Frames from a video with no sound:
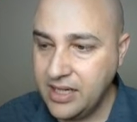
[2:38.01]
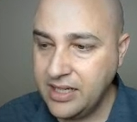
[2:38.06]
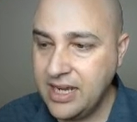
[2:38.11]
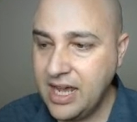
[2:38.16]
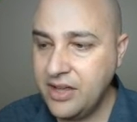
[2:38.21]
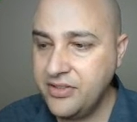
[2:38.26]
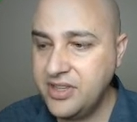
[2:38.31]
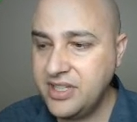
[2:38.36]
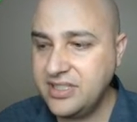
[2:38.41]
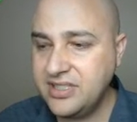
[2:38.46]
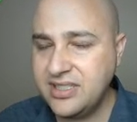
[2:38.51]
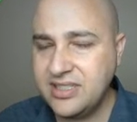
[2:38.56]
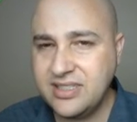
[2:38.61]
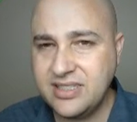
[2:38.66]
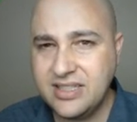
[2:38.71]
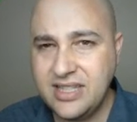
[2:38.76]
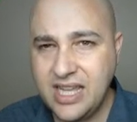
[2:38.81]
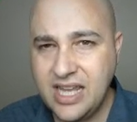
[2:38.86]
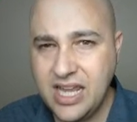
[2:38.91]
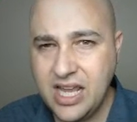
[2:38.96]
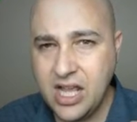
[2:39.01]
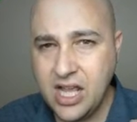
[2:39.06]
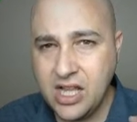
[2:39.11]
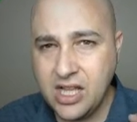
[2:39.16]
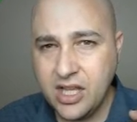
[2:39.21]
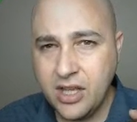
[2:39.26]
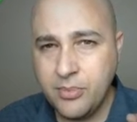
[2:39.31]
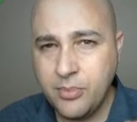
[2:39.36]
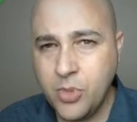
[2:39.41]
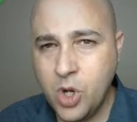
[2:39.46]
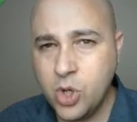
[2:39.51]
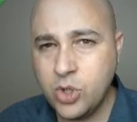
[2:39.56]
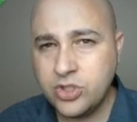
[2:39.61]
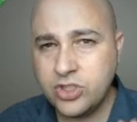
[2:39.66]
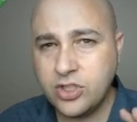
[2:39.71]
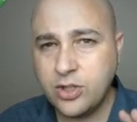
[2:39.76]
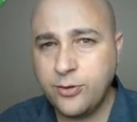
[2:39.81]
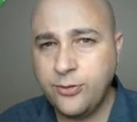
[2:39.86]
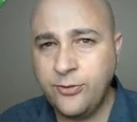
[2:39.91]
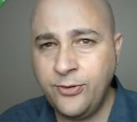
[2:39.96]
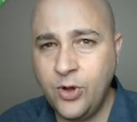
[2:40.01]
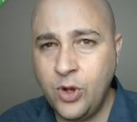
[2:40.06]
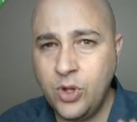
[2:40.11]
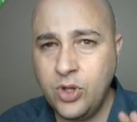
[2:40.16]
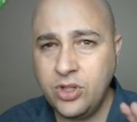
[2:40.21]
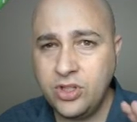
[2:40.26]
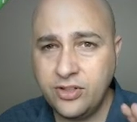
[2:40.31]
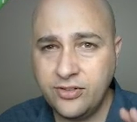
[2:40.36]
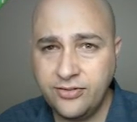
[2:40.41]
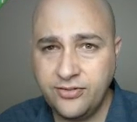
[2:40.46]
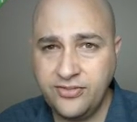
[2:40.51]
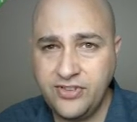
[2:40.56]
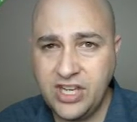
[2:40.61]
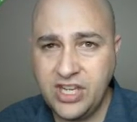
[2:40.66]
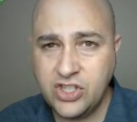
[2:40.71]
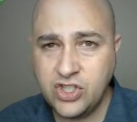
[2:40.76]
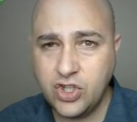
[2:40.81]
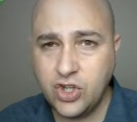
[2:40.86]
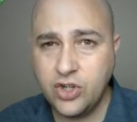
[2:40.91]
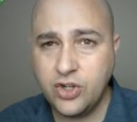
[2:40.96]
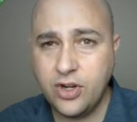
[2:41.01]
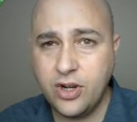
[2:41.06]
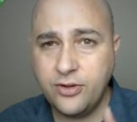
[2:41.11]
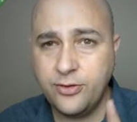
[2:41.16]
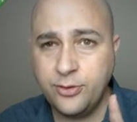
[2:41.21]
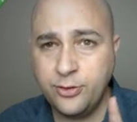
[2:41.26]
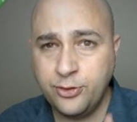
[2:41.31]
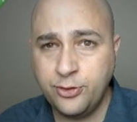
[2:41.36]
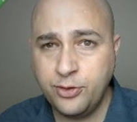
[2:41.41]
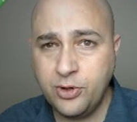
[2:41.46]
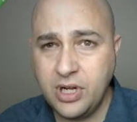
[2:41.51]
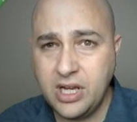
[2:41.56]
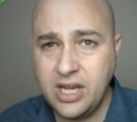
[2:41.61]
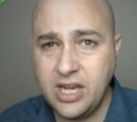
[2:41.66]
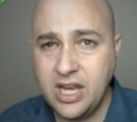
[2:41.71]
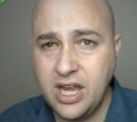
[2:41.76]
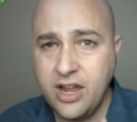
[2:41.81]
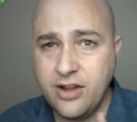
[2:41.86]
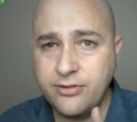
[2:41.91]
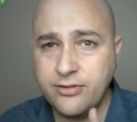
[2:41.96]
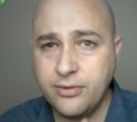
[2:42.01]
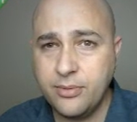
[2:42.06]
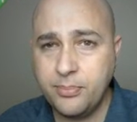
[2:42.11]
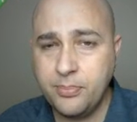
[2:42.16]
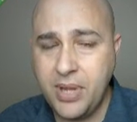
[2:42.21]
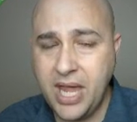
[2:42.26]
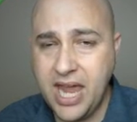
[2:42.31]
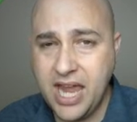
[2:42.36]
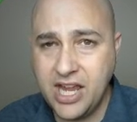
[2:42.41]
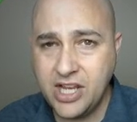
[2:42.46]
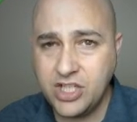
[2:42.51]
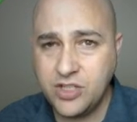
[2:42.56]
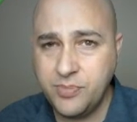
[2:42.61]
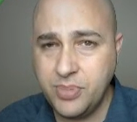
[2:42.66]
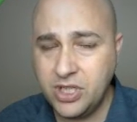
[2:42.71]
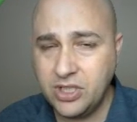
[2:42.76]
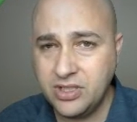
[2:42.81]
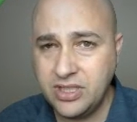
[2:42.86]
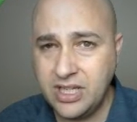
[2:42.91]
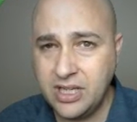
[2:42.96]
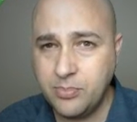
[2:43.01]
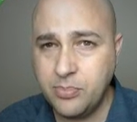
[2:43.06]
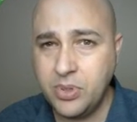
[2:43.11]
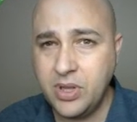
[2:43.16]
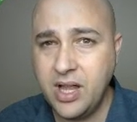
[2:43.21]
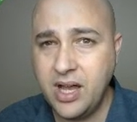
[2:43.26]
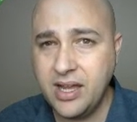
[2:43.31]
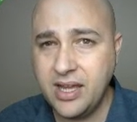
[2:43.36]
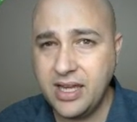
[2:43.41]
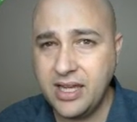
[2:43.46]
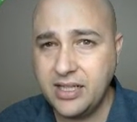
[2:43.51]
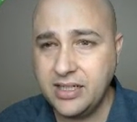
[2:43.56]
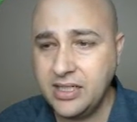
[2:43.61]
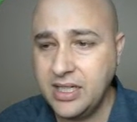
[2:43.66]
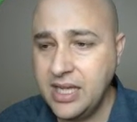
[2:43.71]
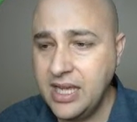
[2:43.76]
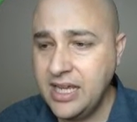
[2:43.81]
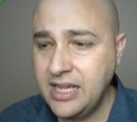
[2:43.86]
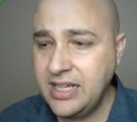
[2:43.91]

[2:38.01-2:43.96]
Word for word: Now this is the most full featured free page building plugin.